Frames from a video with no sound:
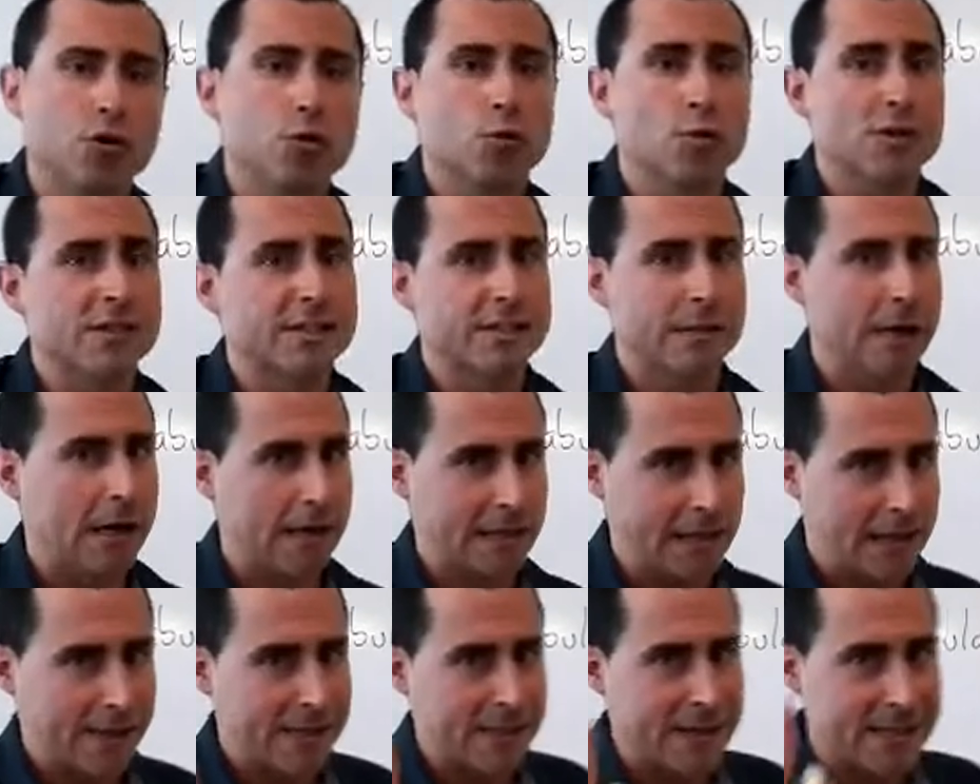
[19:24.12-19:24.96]
to start
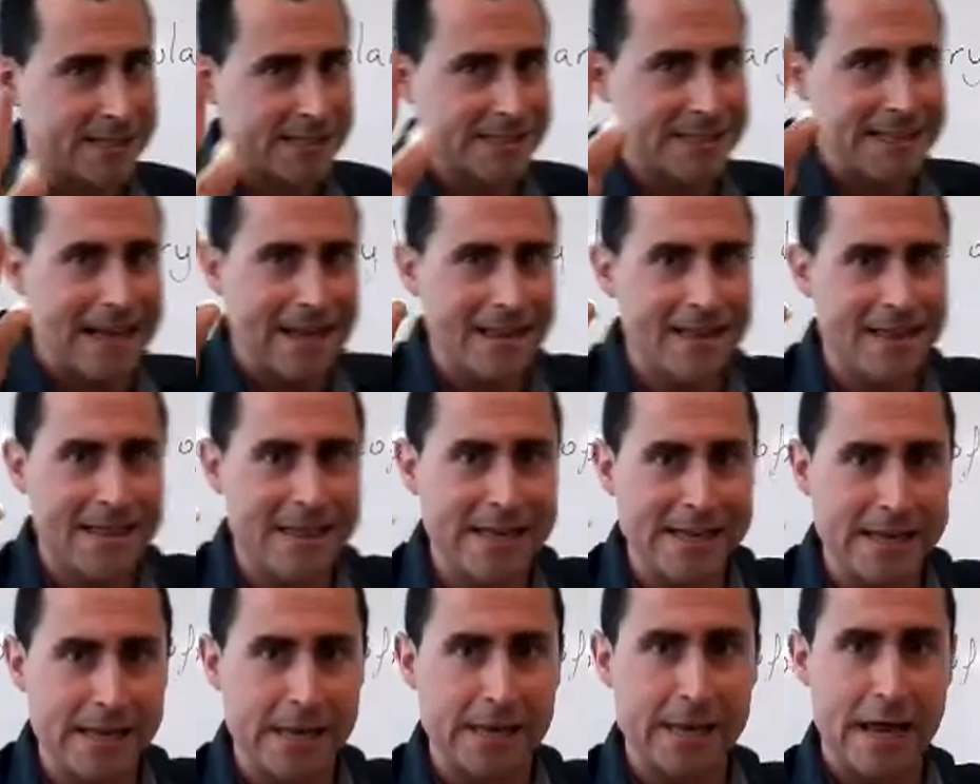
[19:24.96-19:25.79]

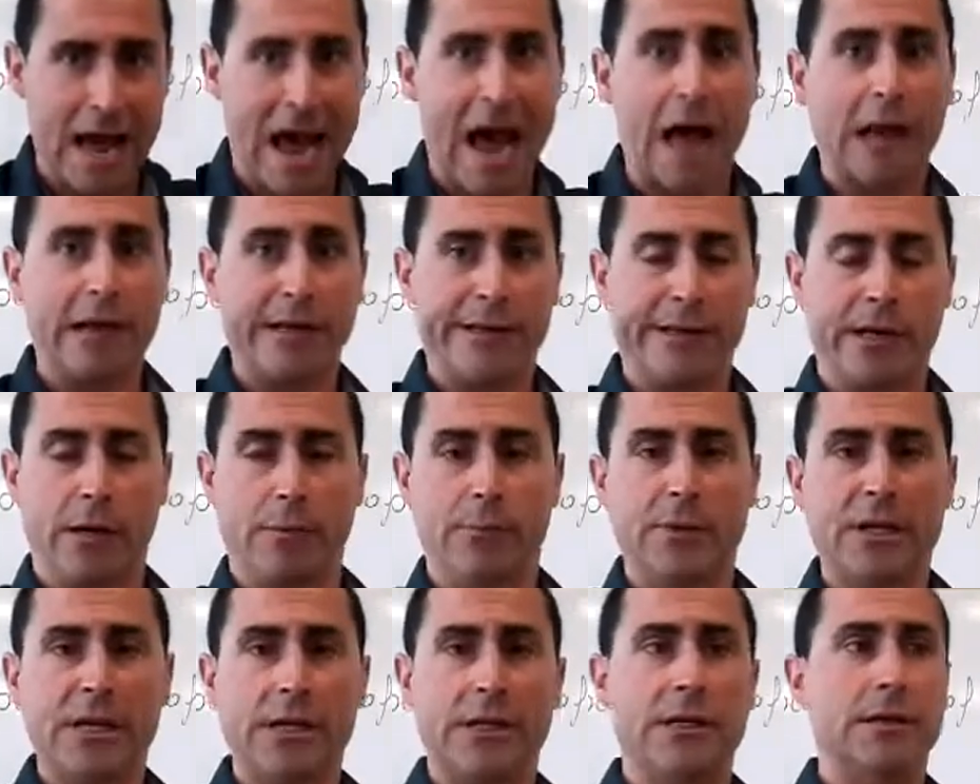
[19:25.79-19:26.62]
understanding a little
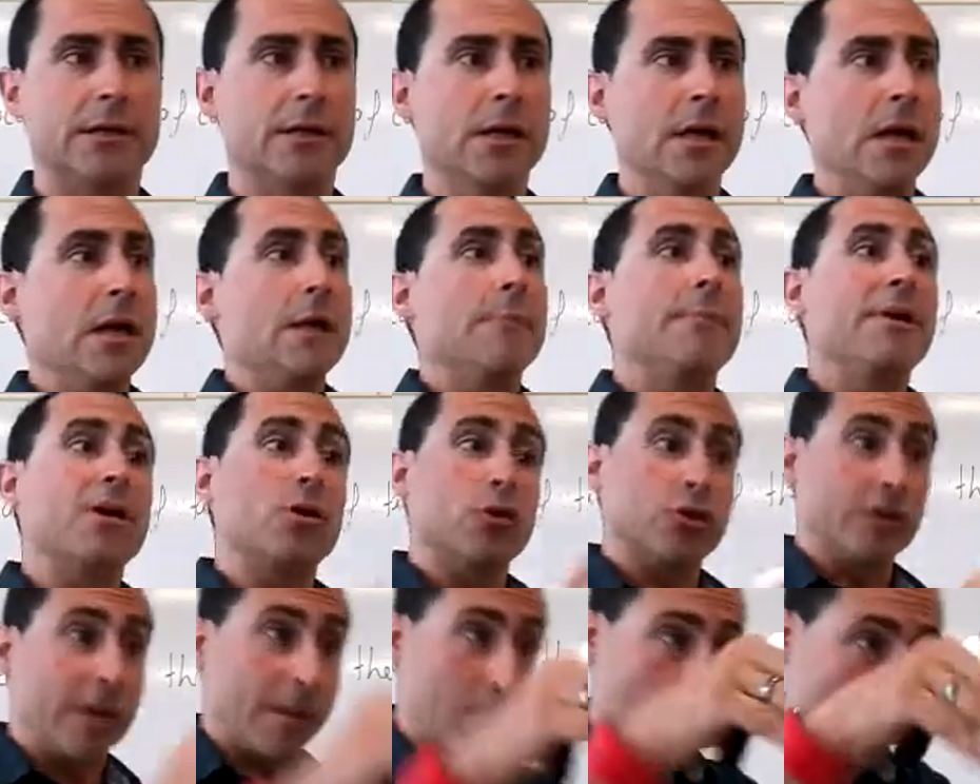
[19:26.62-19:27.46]
bit,
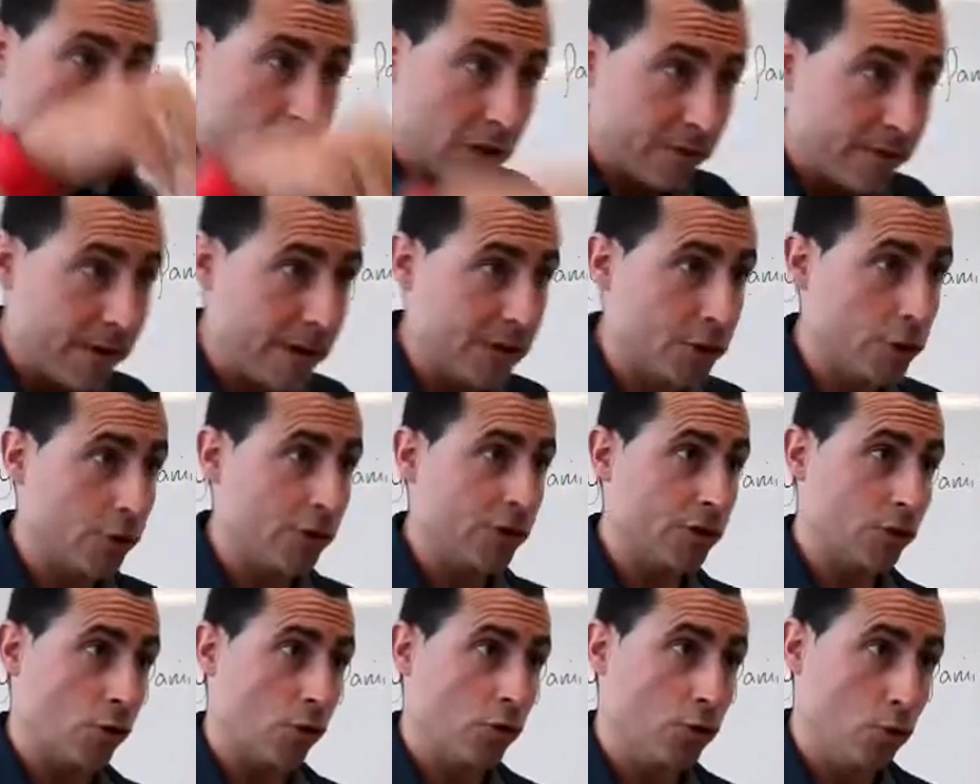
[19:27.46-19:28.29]
because their motivation
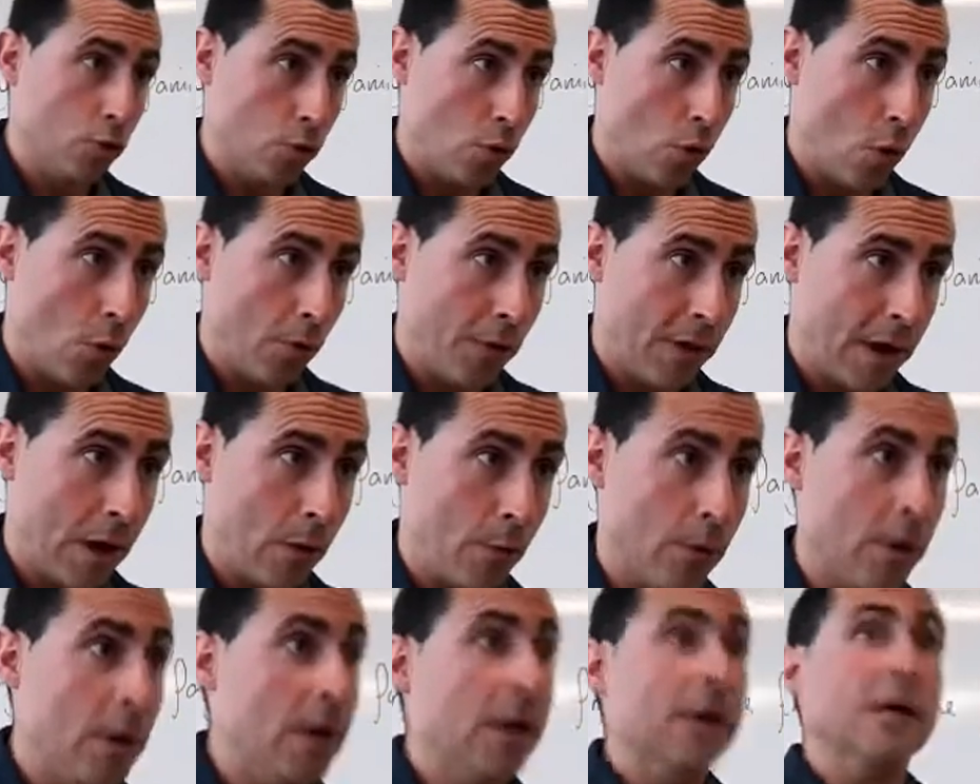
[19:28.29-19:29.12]
is going to go down.
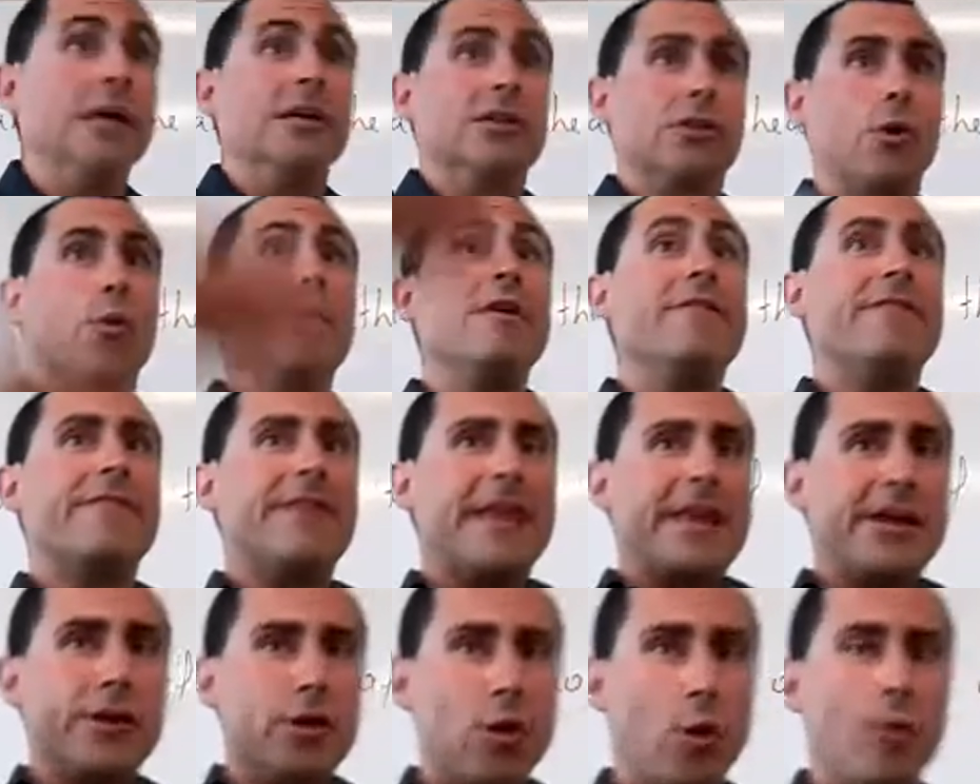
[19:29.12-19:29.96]
So if
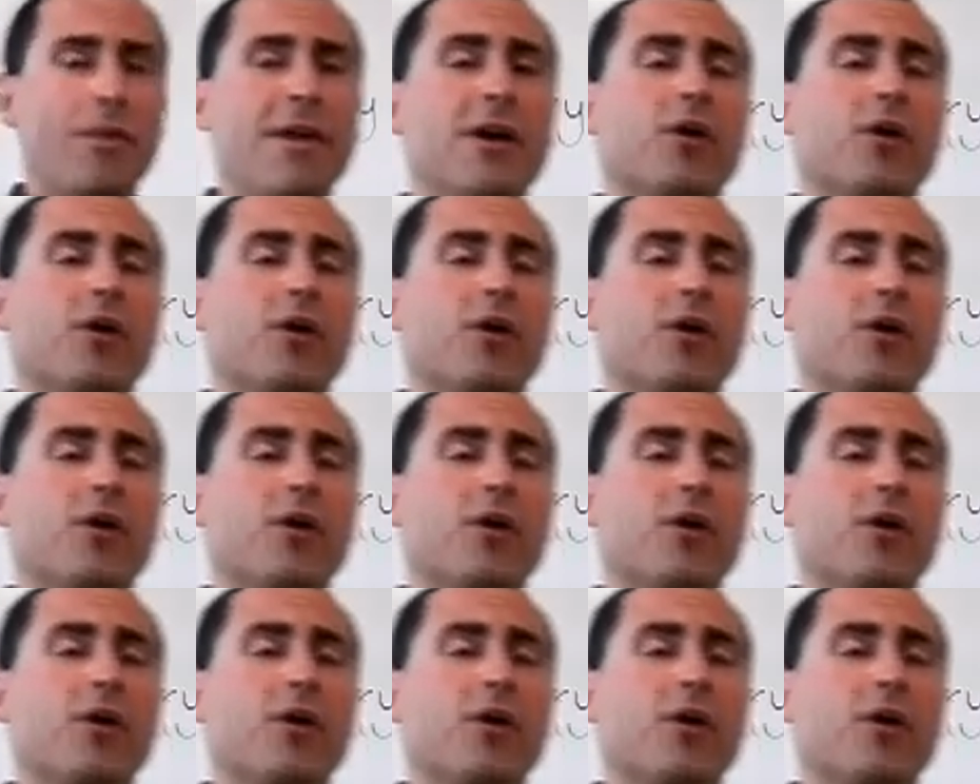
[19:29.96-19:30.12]
they know the